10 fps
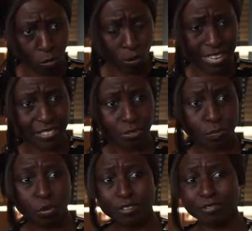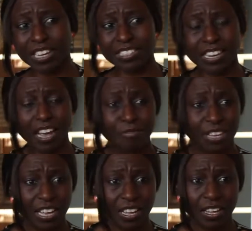West will point fingers at
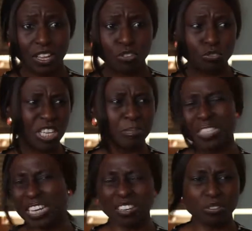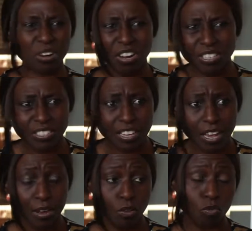Africa. You keep sending your girls here,
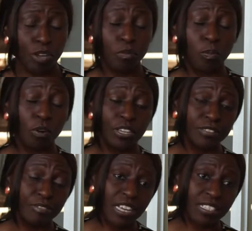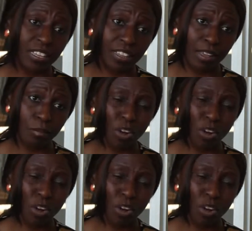and we will point fingers at them.